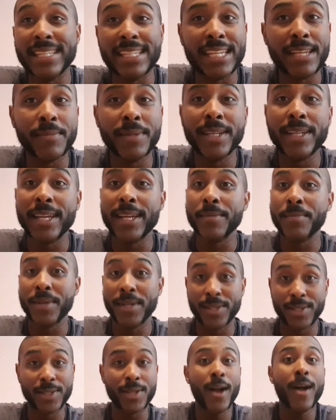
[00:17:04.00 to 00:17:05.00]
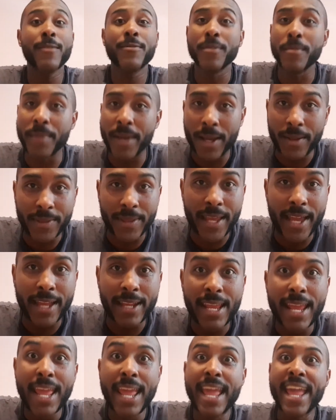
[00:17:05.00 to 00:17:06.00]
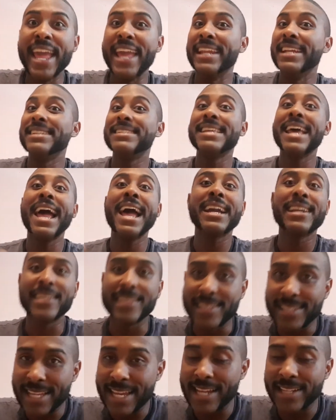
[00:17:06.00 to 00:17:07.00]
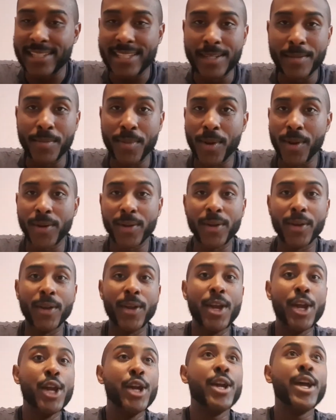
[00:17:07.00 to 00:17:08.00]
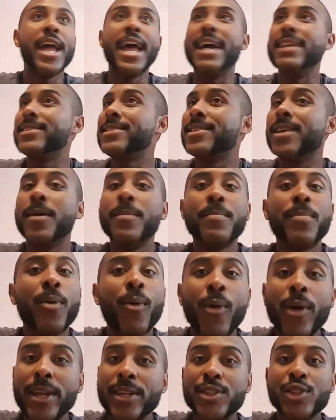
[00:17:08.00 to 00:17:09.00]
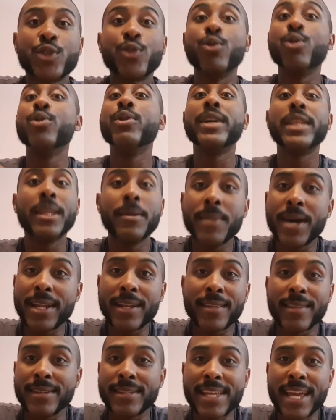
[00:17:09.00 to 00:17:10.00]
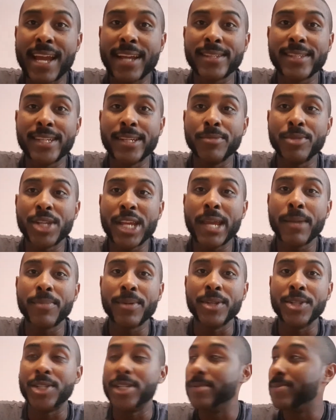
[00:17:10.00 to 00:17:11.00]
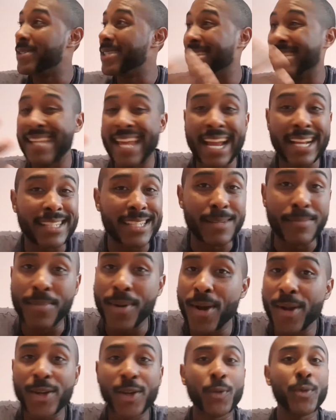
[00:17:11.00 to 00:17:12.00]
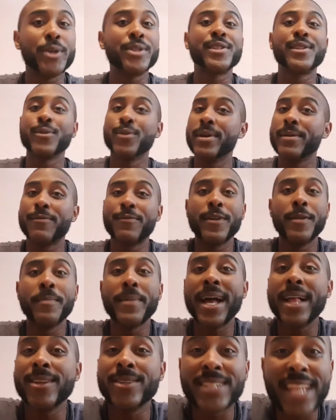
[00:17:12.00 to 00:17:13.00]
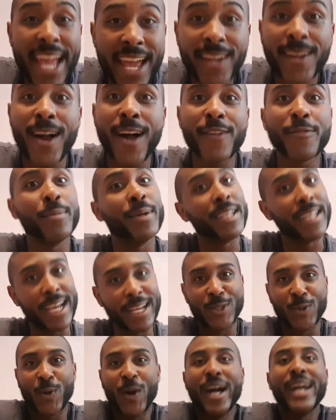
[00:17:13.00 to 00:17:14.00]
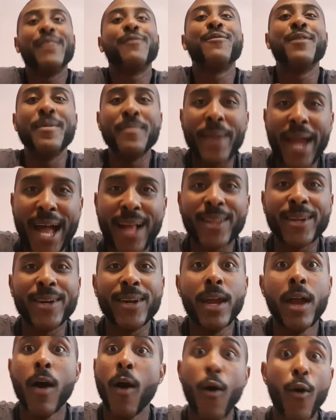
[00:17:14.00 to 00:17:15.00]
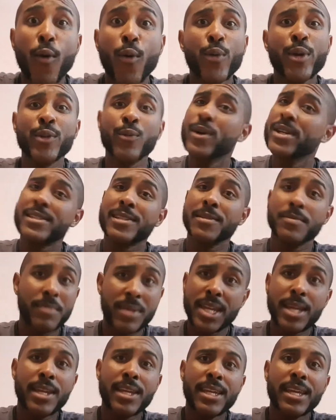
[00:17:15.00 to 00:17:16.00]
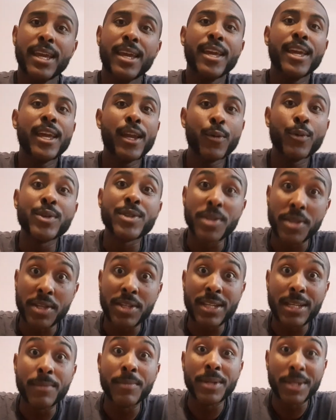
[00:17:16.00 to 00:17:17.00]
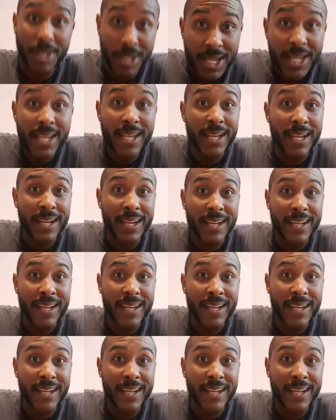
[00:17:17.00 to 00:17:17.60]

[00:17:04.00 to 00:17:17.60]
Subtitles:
then have the Demon get pissed off about that and attack his tag team partner. At some point, screwing them out of the tag team championships. The tag team partner wants to rip Finn Balor's head off, but guess what? Finn Balor, "Oh, it wasn't me, it was the Demon